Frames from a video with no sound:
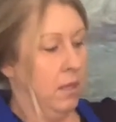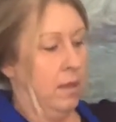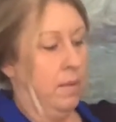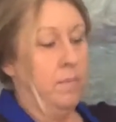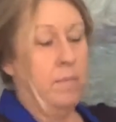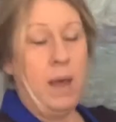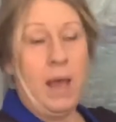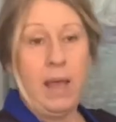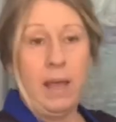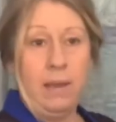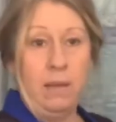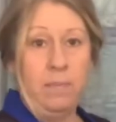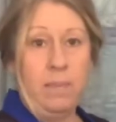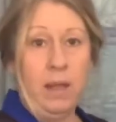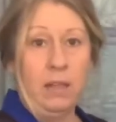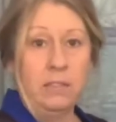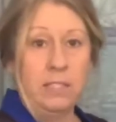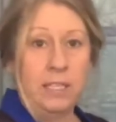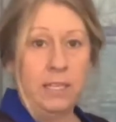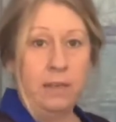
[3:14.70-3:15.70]
my
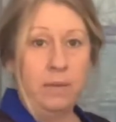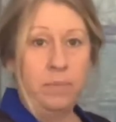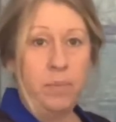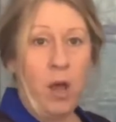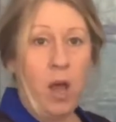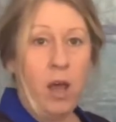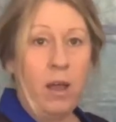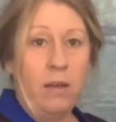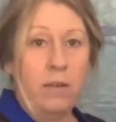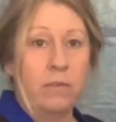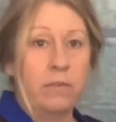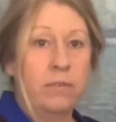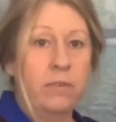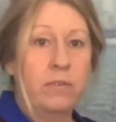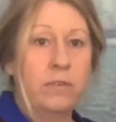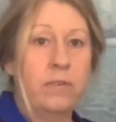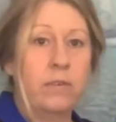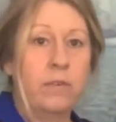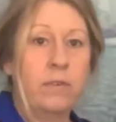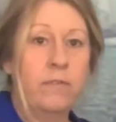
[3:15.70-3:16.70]
melting pot
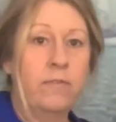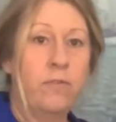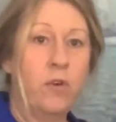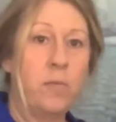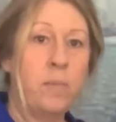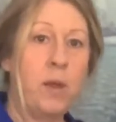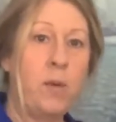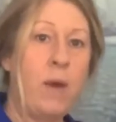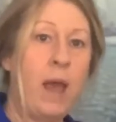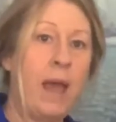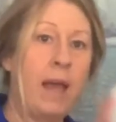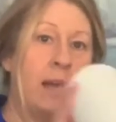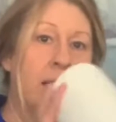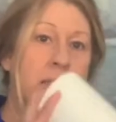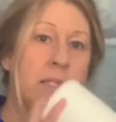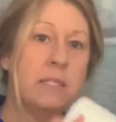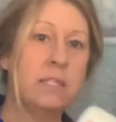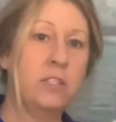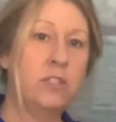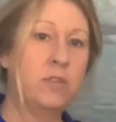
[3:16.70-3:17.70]
for my wax,
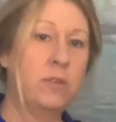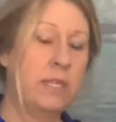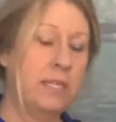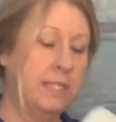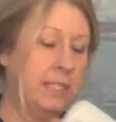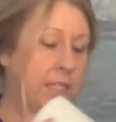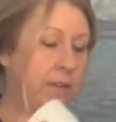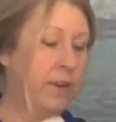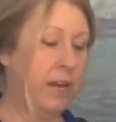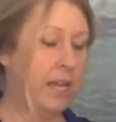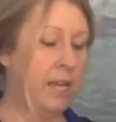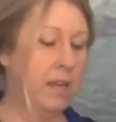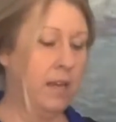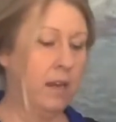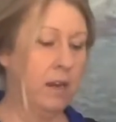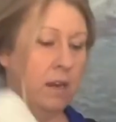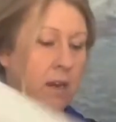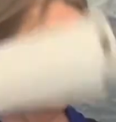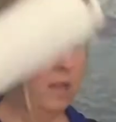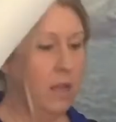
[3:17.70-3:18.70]
as you can see right
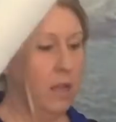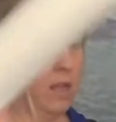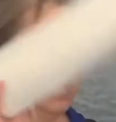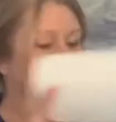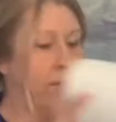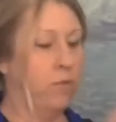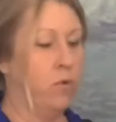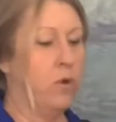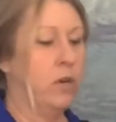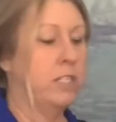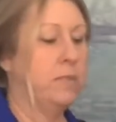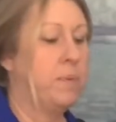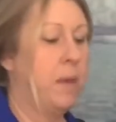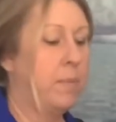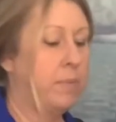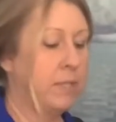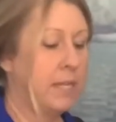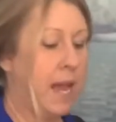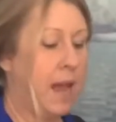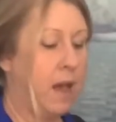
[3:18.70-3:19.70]
here. Of course,
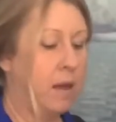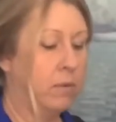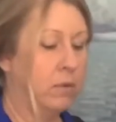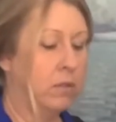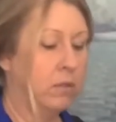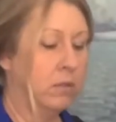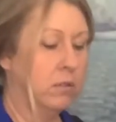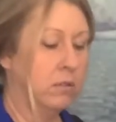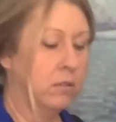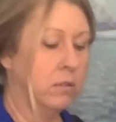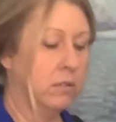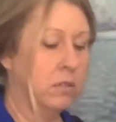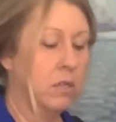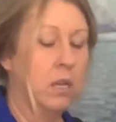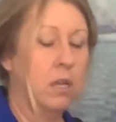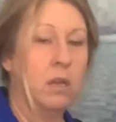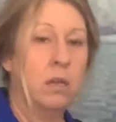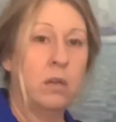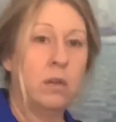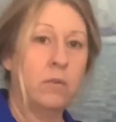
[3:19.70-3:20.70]
paper towels,
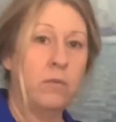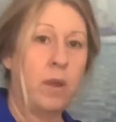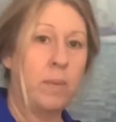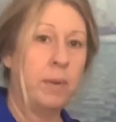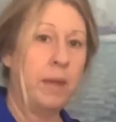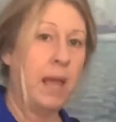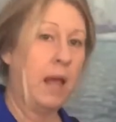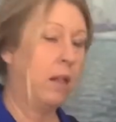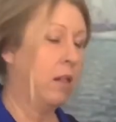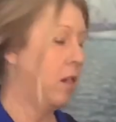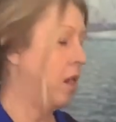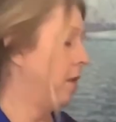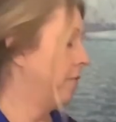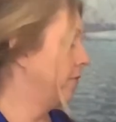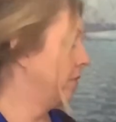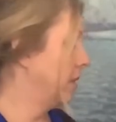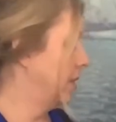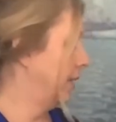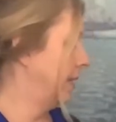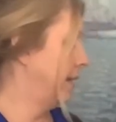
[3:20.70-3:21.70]
rubbing alcohol for
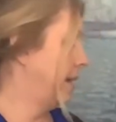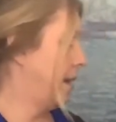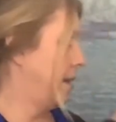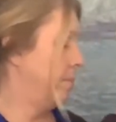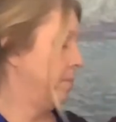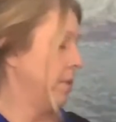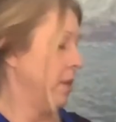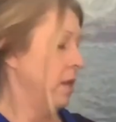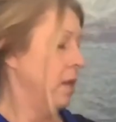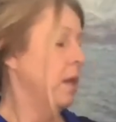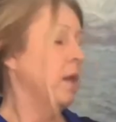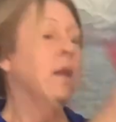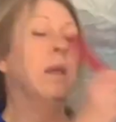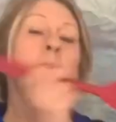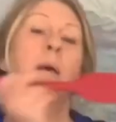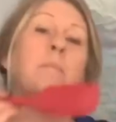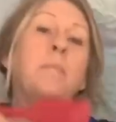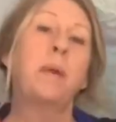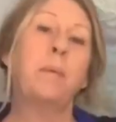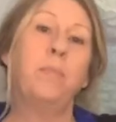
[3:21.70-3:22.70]
cleanup,
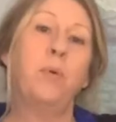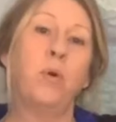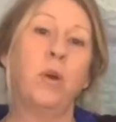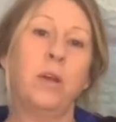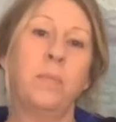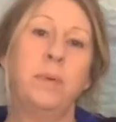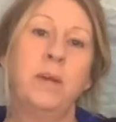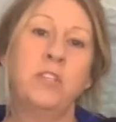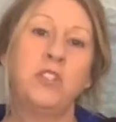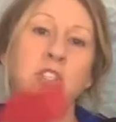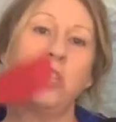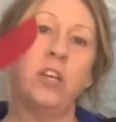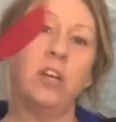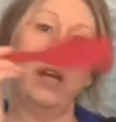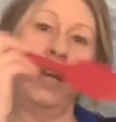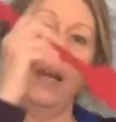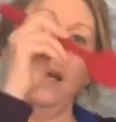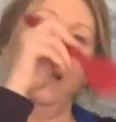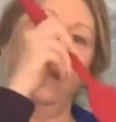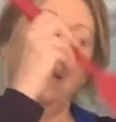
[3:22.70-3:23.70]
my pouring pitcher,
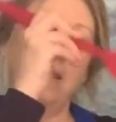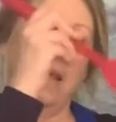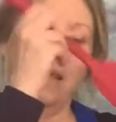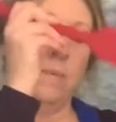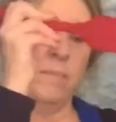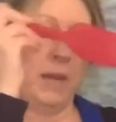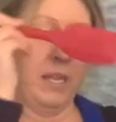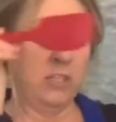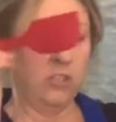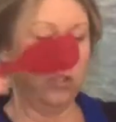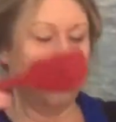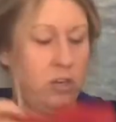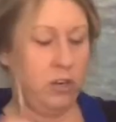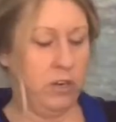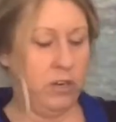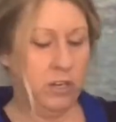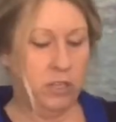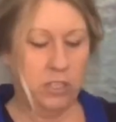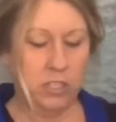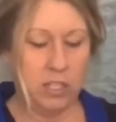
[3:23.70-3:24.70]
and then my
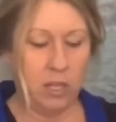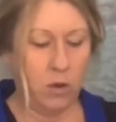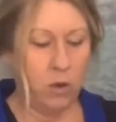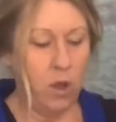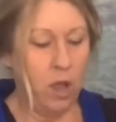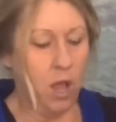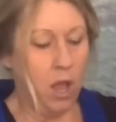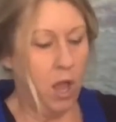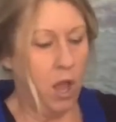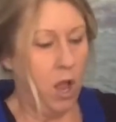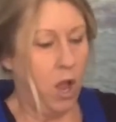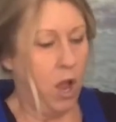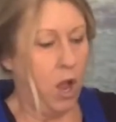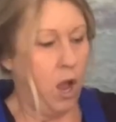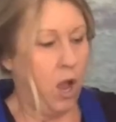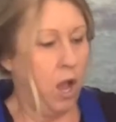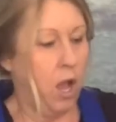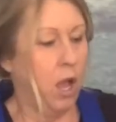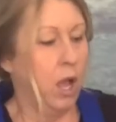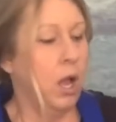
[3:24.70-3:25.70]
stirrer. So,
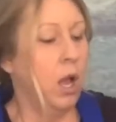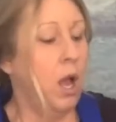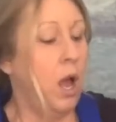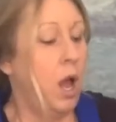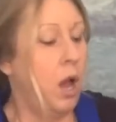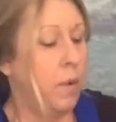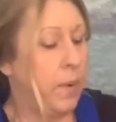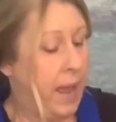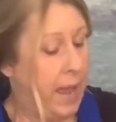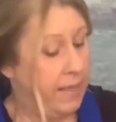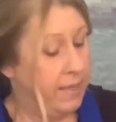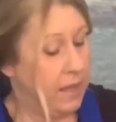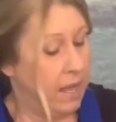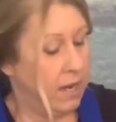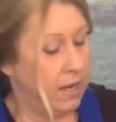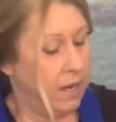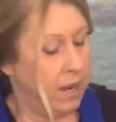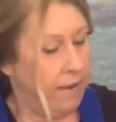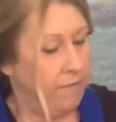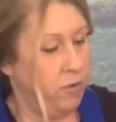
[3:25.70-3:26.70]
oh, and
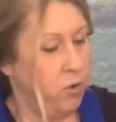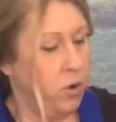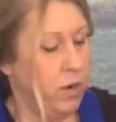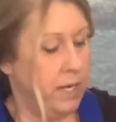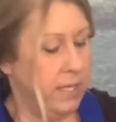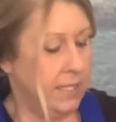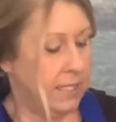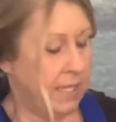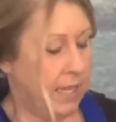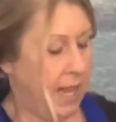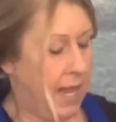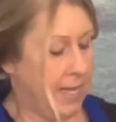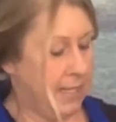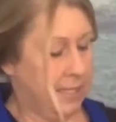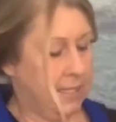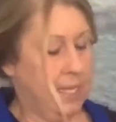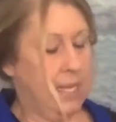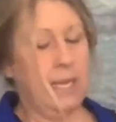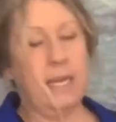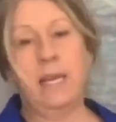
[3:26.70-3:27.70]
then of course the last
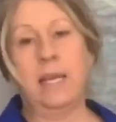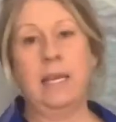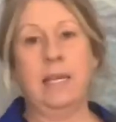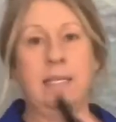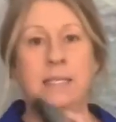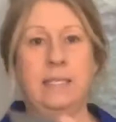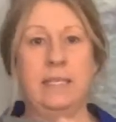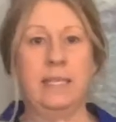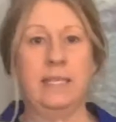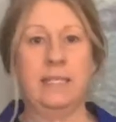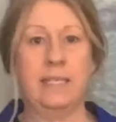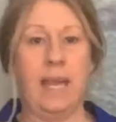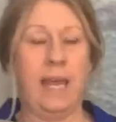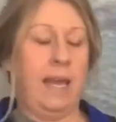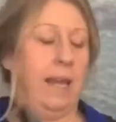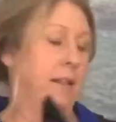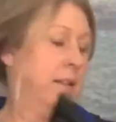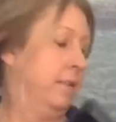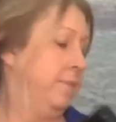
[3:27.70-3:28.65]
thing is the scale.